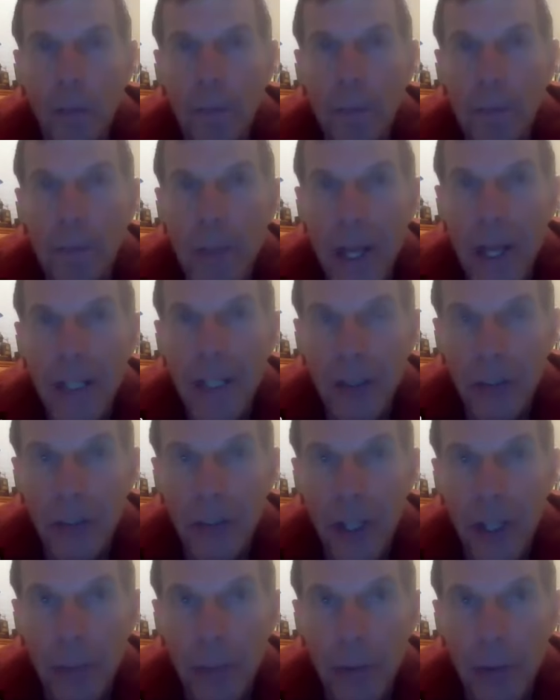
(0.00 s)
many
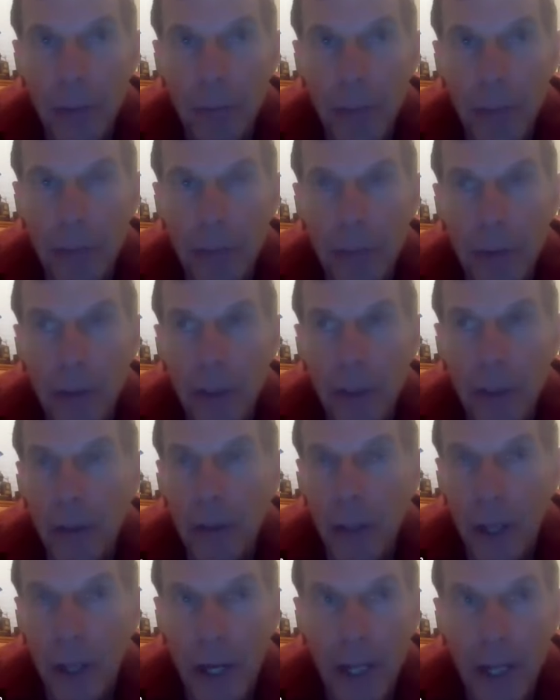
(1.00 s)
disabled people is
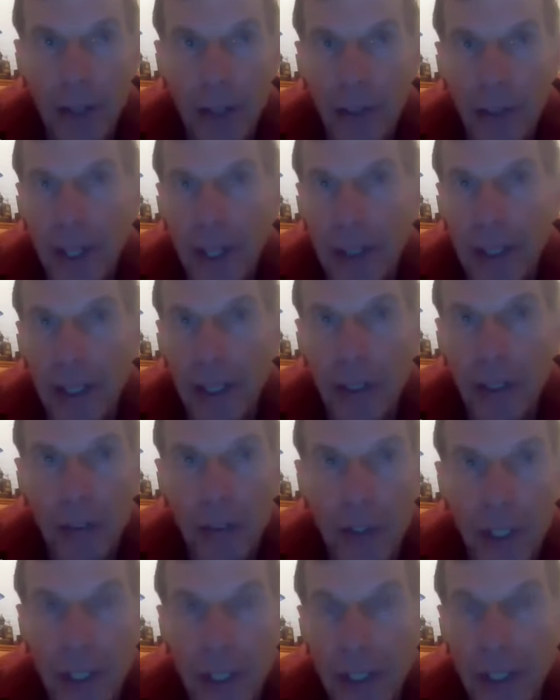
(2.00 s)
a godsend and is
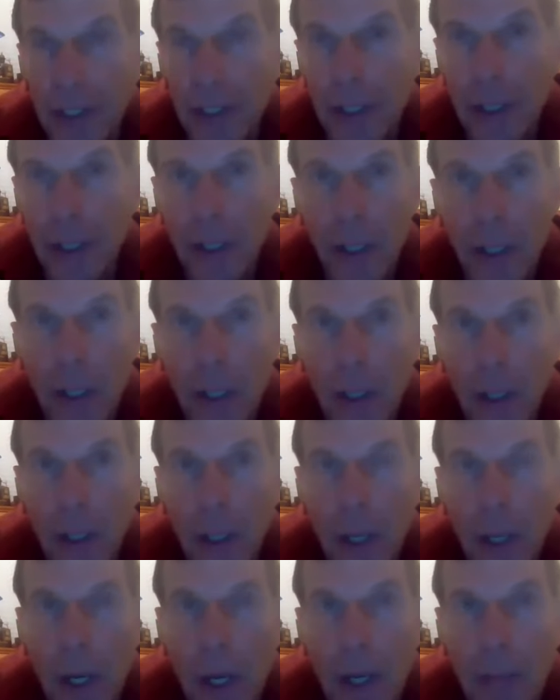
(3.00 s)
needed.
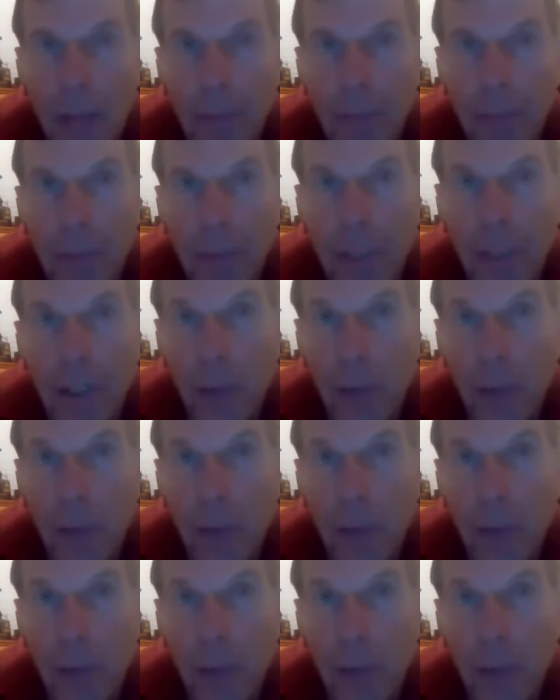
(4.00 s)
But